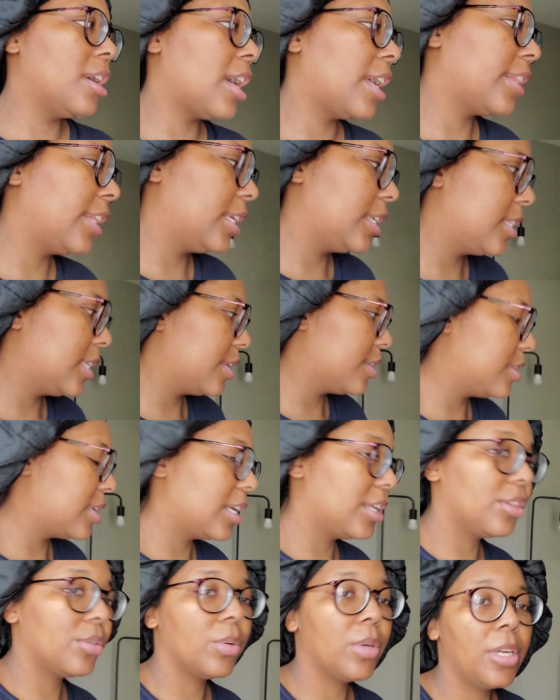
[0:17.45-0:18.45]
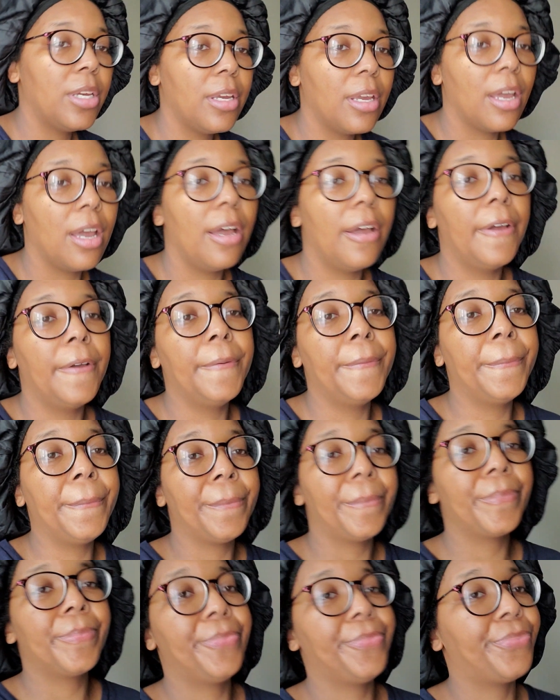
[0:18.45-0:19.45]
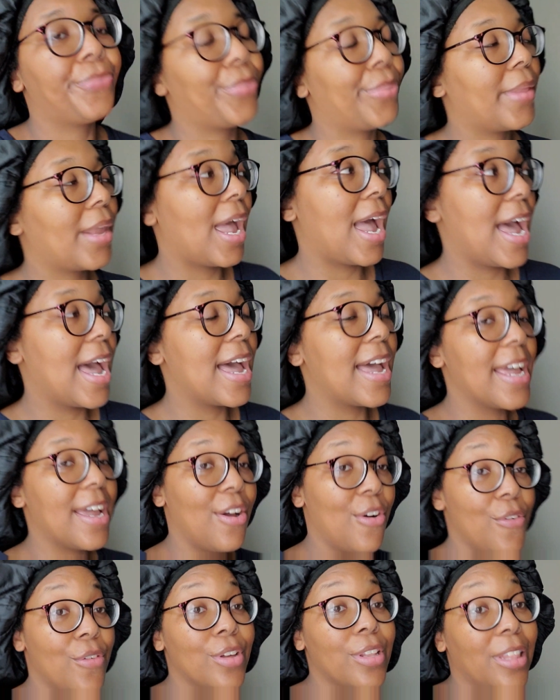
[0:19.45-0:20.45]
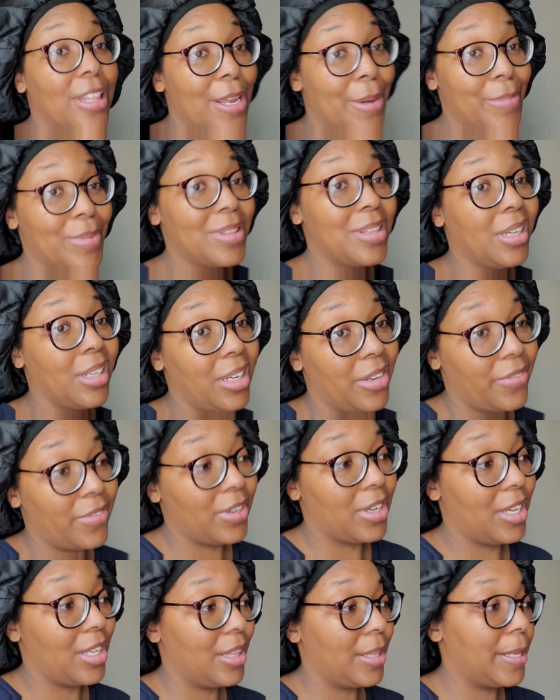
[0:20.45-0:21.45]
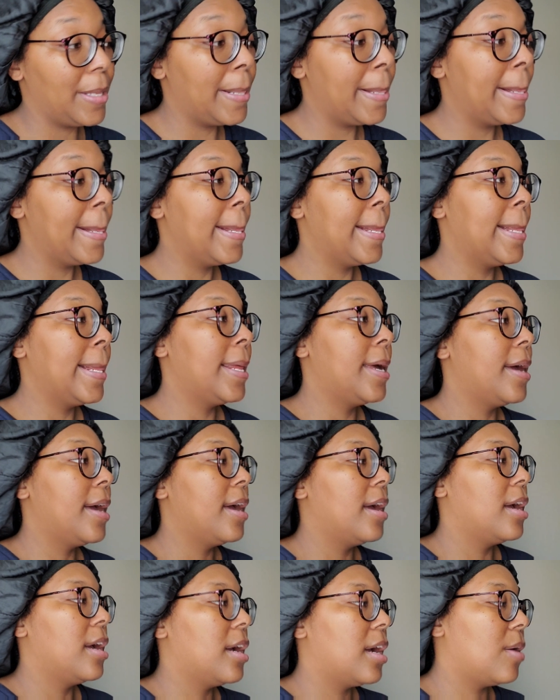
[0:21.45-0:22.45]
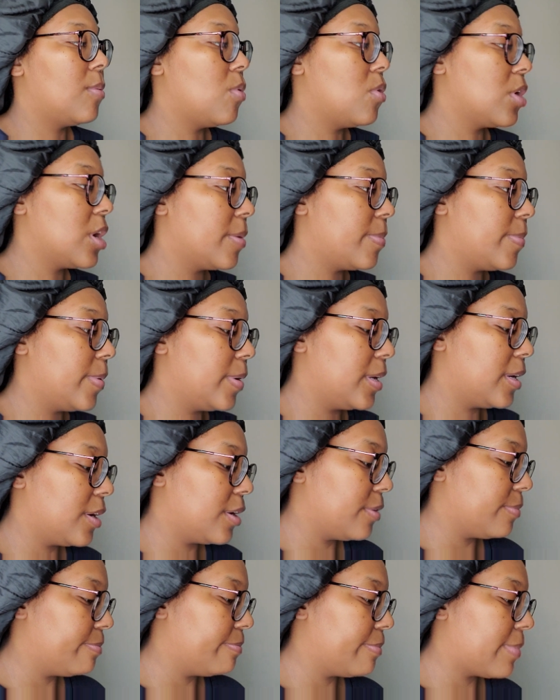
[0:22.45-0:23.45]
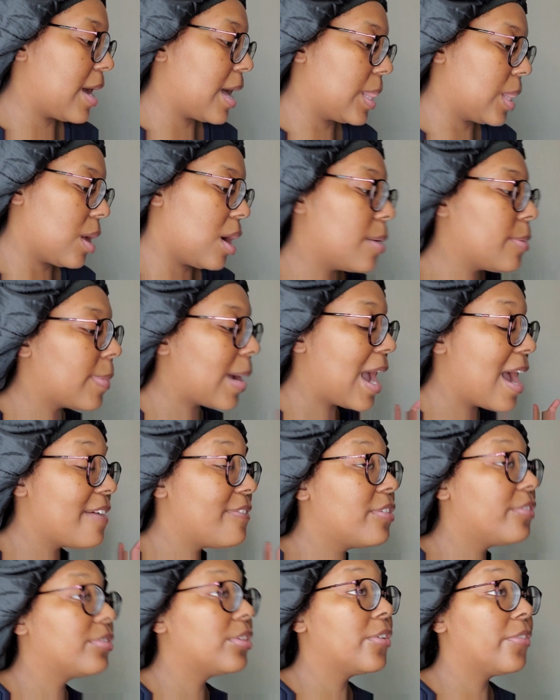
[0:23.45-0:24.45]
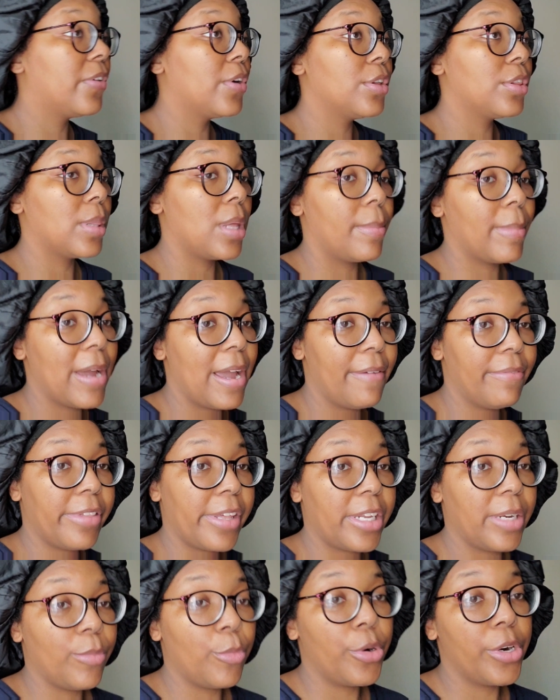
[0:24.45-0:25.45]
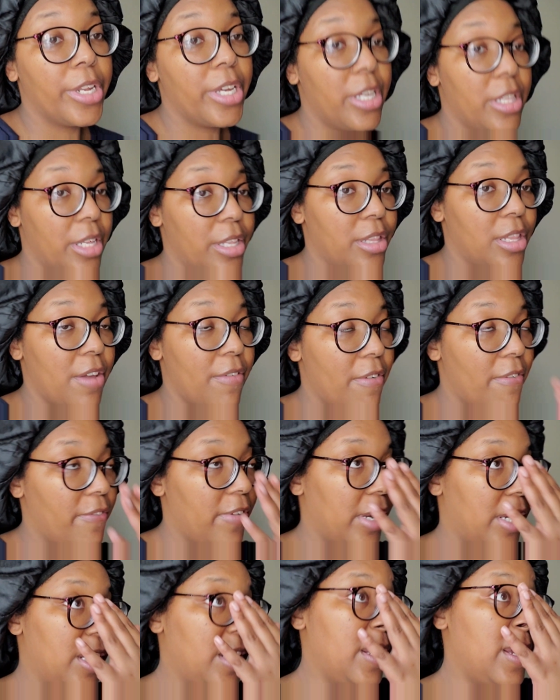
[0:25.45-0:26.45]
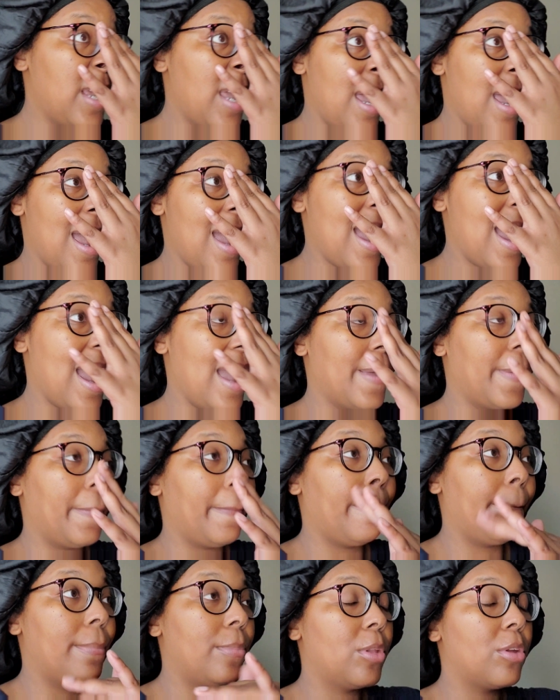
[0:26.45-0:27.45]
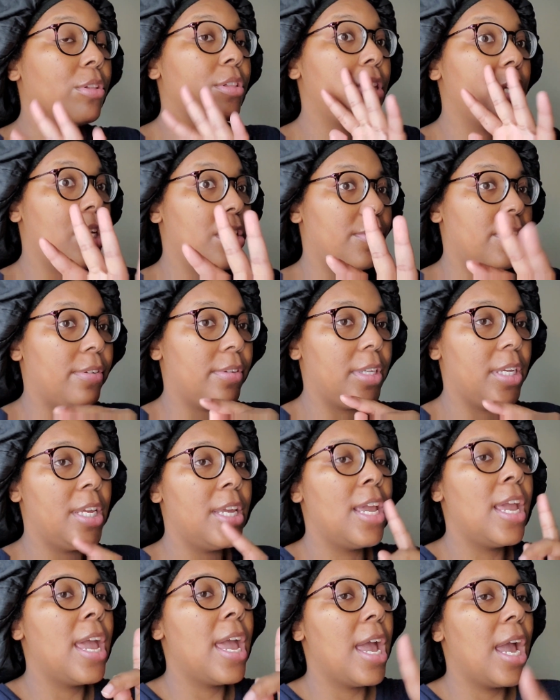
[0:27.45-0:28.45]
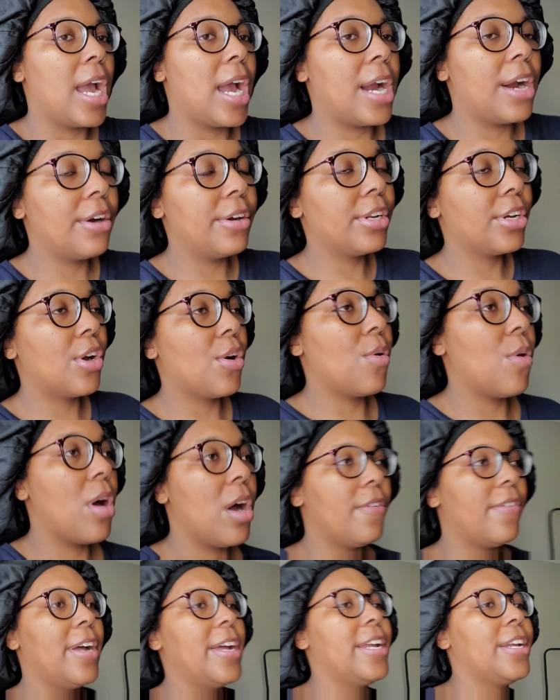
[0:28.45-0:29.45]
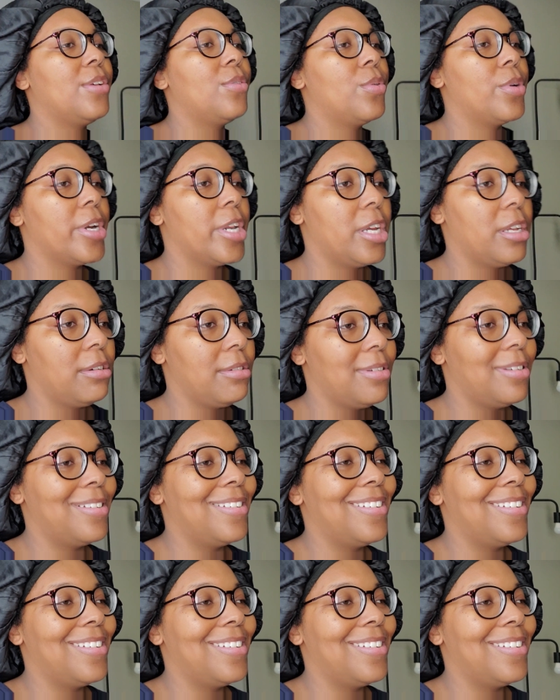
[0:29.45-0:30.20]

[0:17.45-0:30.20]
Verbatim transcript: I think it's day 3. I overslept significantly. I woke up at my alarm. I have the first alarm I have set in the morning is at 7:50. No, 6:50. I heard it go off. I ignored it.